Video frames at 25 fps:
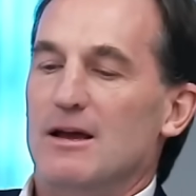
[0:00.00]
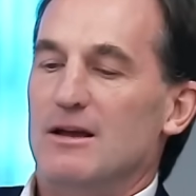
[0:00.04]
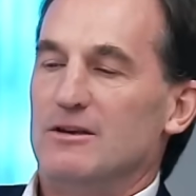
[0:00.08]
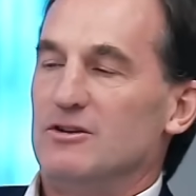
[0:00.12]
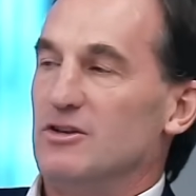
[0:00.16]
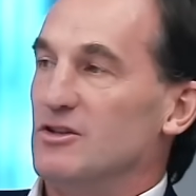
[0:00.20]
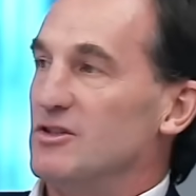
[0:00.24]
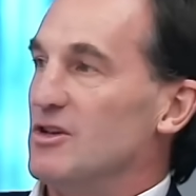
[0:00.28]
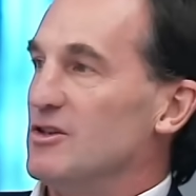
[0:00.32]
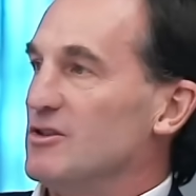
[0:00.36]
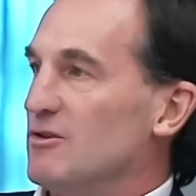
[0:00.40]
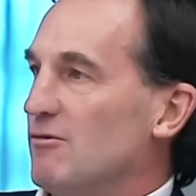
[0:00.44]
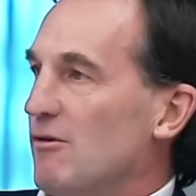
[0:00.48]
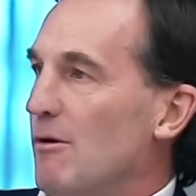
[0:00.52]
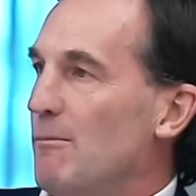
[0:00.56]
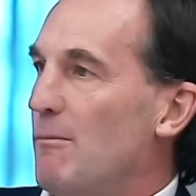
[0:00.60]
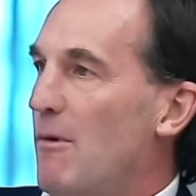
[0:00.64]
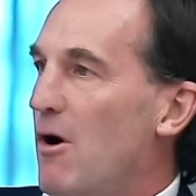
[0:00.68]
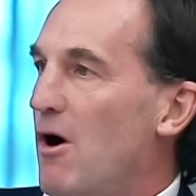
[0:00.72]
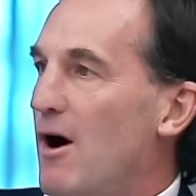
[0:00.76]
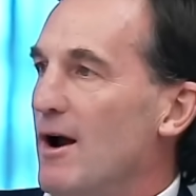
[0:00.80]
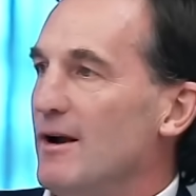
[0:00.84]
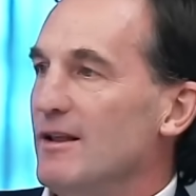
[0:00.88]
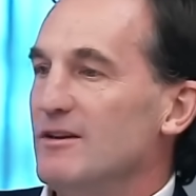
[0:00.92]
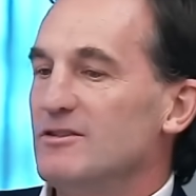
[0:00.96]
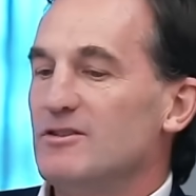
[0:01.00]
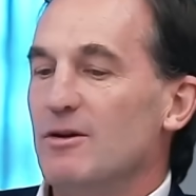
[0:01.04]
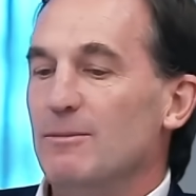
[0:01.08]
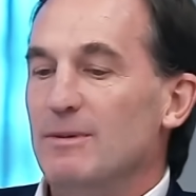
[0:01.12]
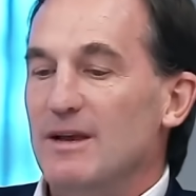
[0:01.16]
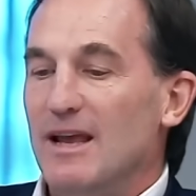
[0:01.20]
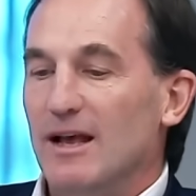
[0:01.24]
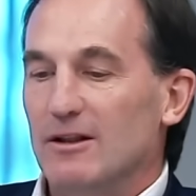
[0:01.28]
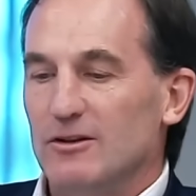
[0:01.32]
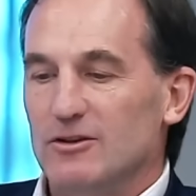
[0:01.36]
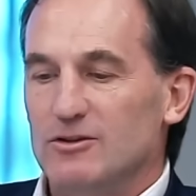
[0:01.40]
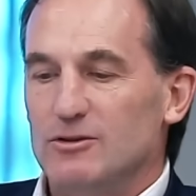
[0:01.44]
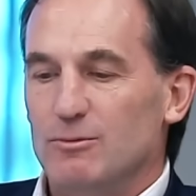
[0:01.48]
just as a reminder, to be
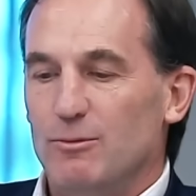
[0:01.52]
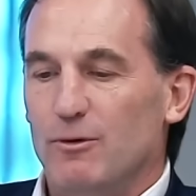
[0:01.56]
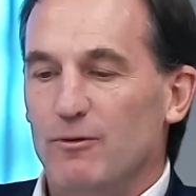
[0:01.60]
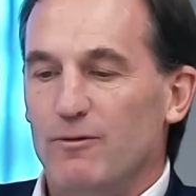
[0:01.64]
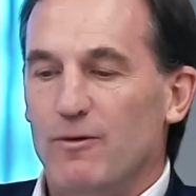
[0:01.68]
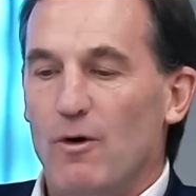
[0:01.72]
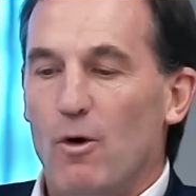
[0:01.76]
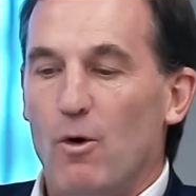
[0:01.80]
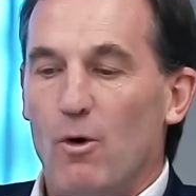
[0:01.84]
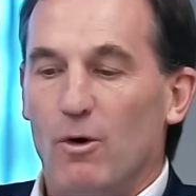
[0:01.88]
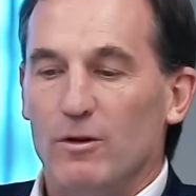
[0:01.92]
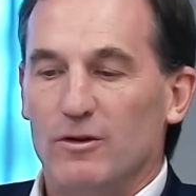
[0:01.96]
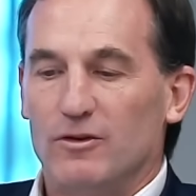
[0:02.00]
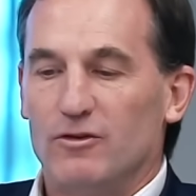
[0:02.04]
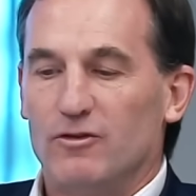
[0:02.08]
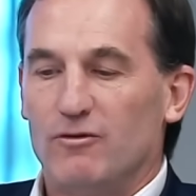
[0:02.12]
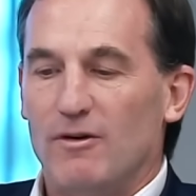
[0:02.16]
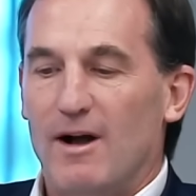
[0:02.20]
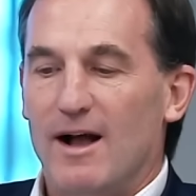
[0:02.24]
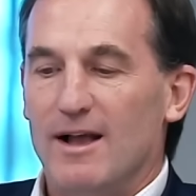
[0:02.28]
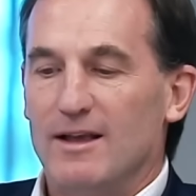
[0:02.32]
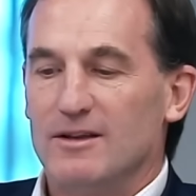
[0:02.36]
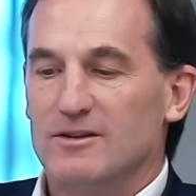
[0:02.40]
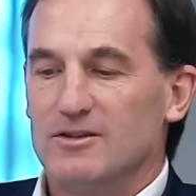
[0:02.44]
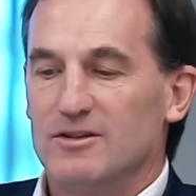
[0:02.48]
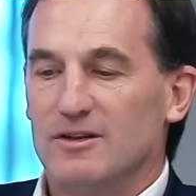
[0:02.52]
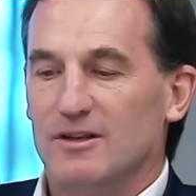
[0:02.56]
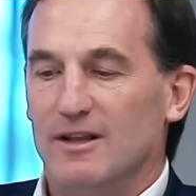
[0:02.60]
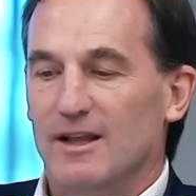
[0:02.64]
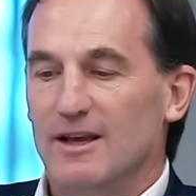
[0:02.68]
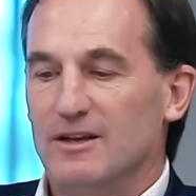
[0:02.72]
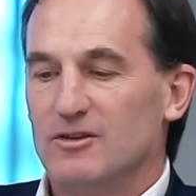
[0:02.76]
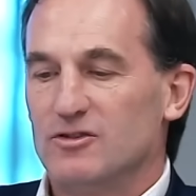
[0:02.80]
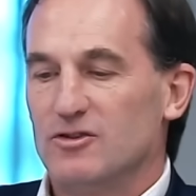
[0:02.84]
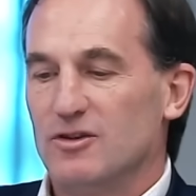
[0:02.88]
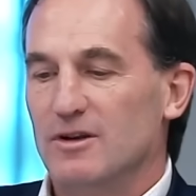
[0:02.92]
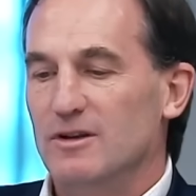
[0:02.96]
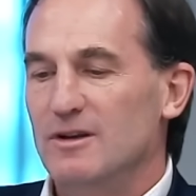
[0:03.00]
eligible for All-Australian
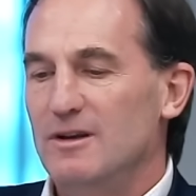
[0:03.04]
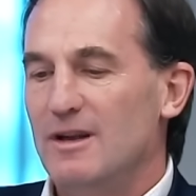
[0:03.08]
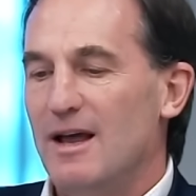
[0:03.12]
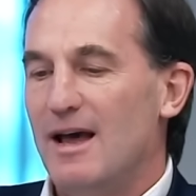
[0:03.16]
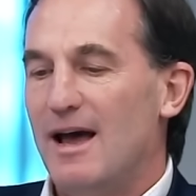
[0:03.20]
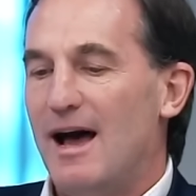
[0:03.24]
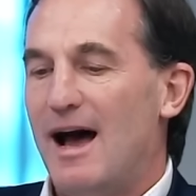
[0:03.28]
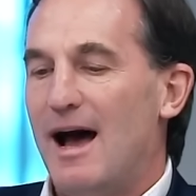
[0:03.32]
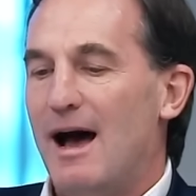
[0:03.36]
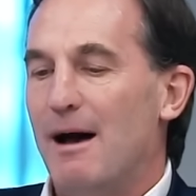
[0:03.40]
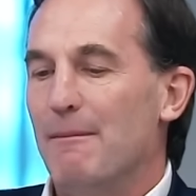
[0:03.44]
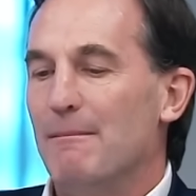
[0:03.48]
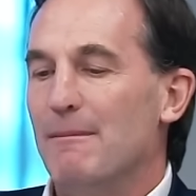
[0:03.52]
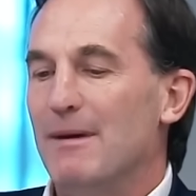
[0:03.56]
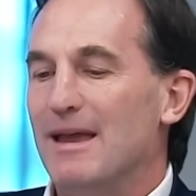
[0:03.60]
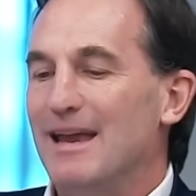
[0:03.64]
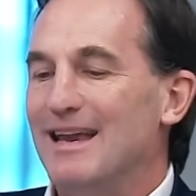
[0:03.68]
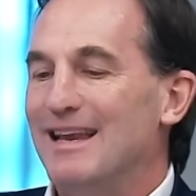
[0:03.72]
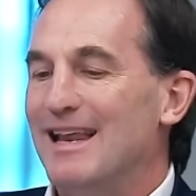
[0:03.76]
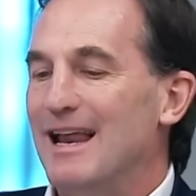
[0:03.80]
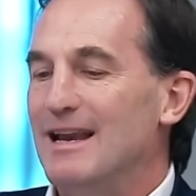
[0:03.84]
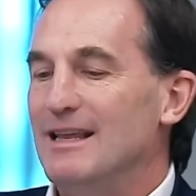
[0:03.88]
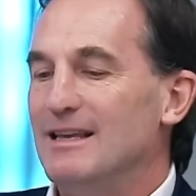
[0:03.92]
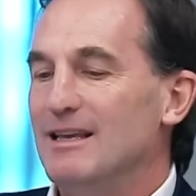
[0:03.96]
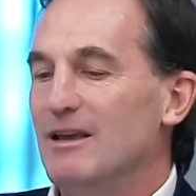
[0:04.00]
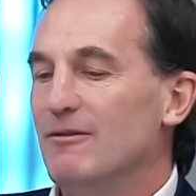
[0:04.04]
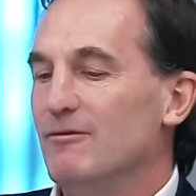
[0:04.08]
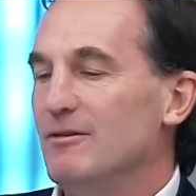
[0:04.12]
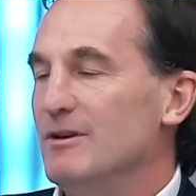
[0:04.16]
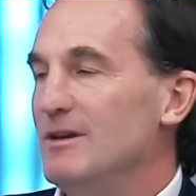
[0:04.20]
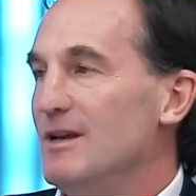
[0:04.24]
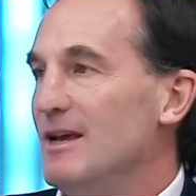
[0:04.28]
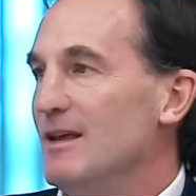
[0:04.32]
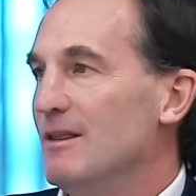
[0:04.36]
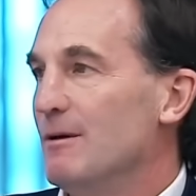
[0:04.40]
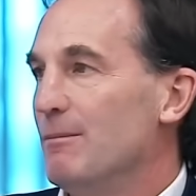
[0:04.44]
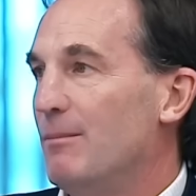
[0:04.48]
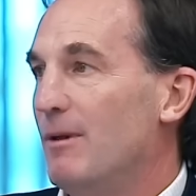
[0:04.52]
selection, in any given
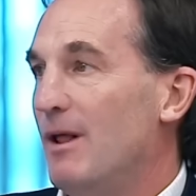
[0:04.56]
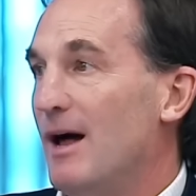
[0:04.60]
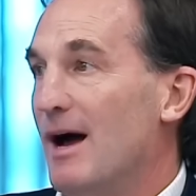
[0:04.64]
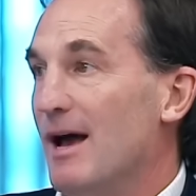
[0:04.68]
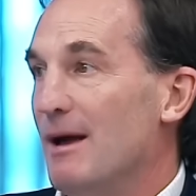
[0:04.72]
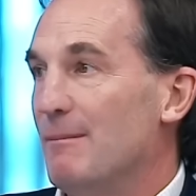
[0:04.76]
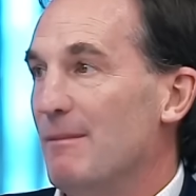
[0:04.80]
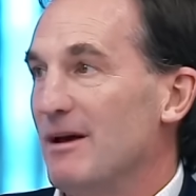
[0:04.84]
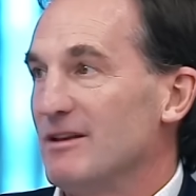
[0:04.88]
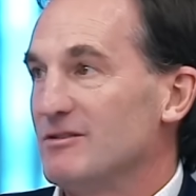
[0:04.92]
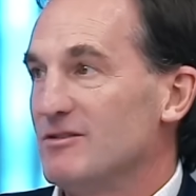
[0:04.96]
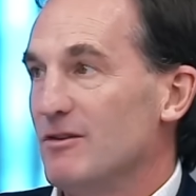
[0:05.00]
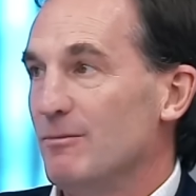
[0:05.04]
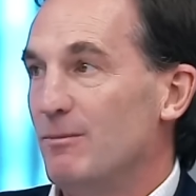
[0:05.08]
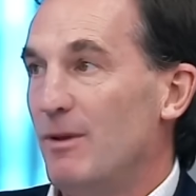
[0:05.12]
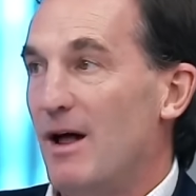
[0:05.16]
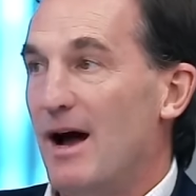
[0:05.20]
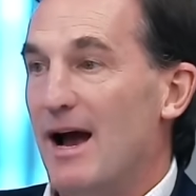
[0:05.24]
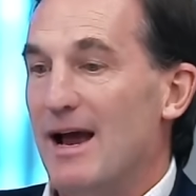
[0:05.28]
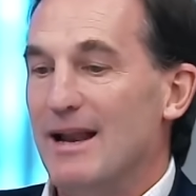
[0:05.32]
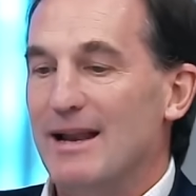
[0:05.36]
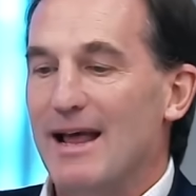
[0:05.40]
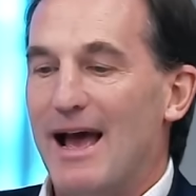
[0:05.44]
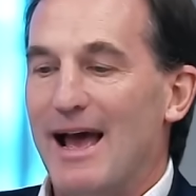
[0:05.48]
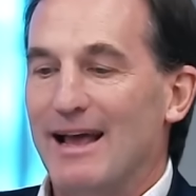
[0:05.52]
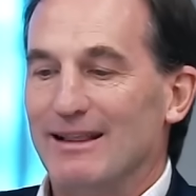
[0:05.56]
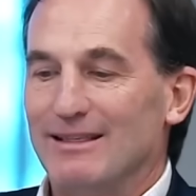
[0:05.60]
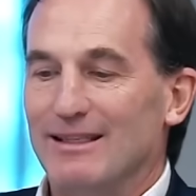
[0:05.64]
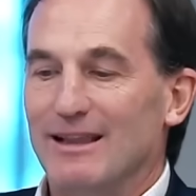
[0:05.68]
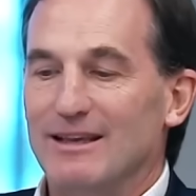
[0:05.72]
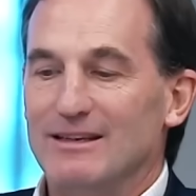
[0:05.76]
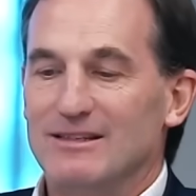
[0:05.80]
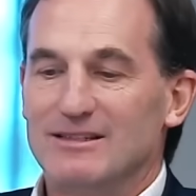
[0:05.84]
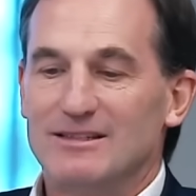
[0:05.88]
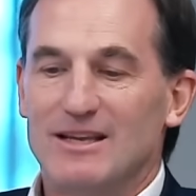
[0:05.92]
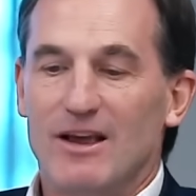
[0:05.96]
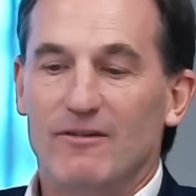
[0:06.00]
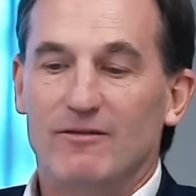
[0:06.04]
year, the player must have played at
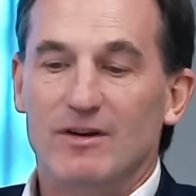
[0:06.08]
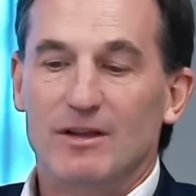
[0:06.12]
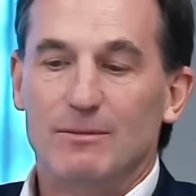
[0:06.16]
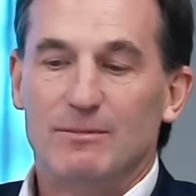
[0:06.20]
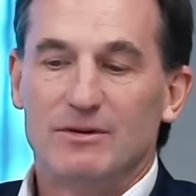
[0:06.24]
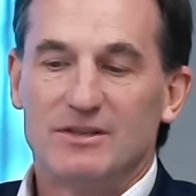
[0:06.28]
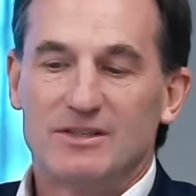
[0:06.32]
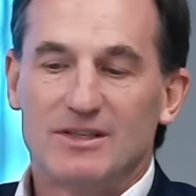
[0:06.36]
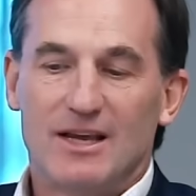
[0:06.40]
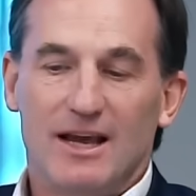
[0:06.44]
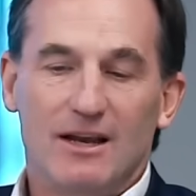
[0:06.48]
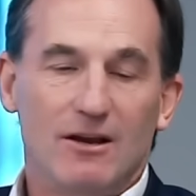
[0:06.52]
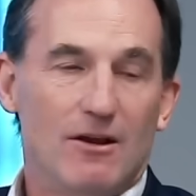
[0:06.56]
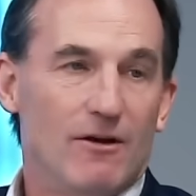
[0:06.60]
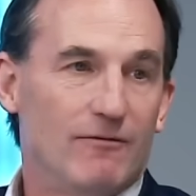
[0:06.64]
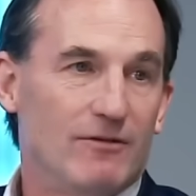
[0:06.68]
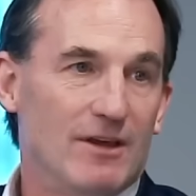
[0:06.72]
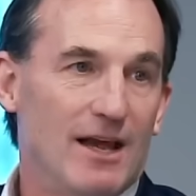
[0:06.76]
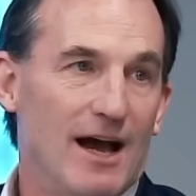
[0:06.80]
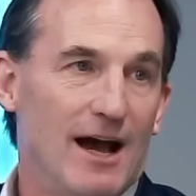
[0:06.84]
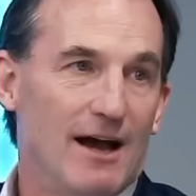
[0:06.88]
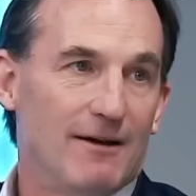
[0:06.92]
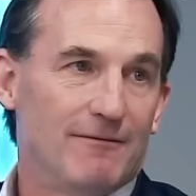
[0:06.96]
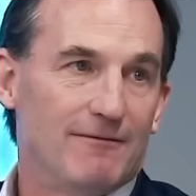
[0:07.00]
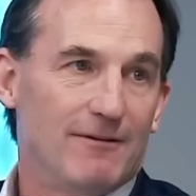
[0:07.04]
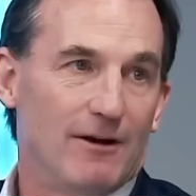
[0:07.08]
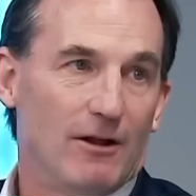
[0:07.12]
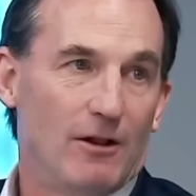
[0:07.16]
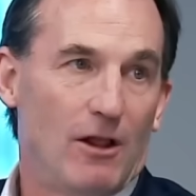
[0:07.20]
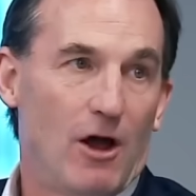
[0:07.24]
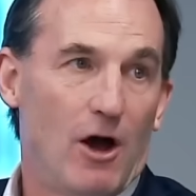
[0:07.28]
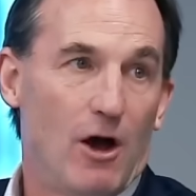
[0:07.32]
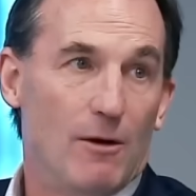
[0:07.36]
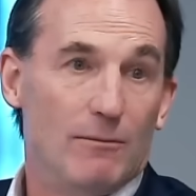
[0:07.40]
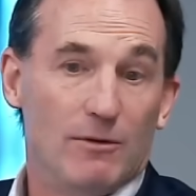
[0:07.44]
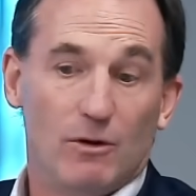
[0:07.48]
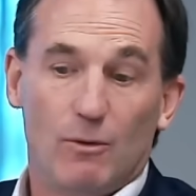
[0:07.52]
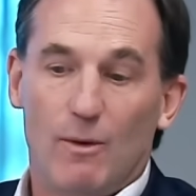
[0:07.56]
least 70% of the AFL
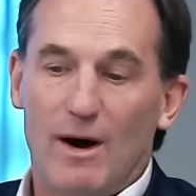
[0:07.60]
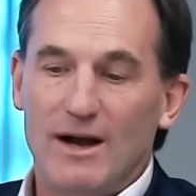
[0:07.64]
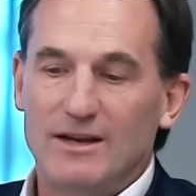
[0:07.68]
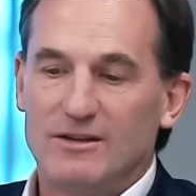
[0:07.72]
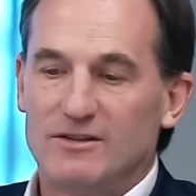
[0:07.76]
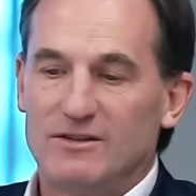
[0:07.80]
home and away